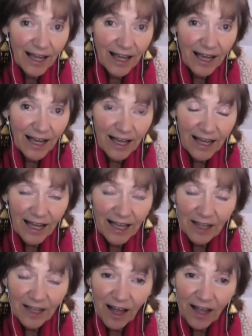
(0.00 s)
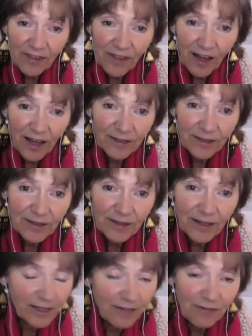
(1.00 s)
And I thought,
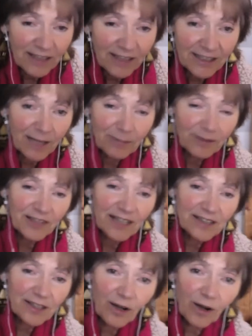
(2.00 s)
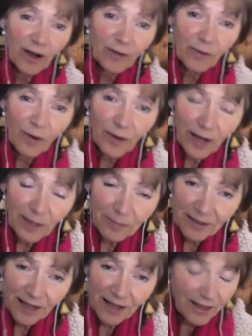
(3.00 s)
and in fact, a couple of days ago, I woke up,
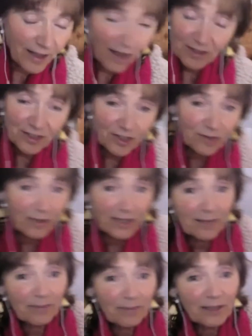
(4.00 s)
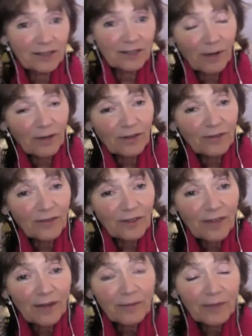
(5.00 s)
and this should really appeal to both of you,
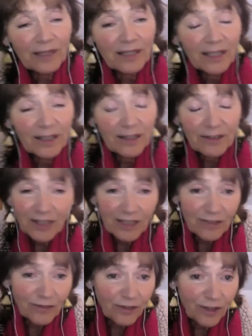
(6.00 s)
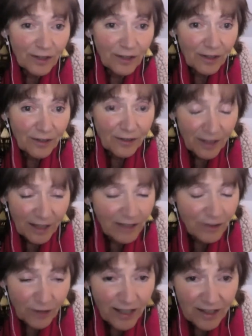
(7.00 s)
that we just and I
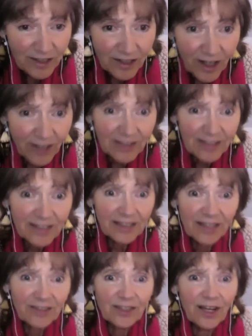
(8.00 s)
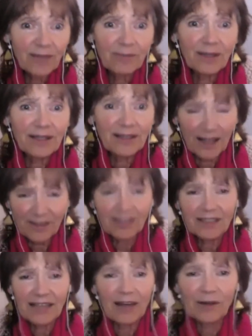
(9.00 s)
tried starting this another time, but I
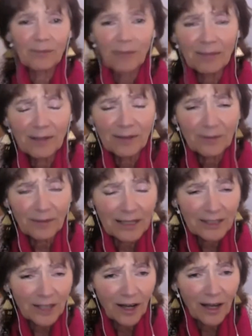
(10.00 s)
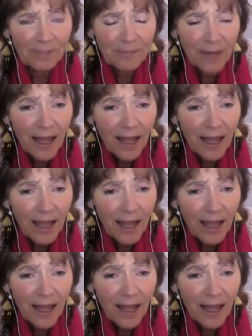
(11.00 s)
think now may be the right time.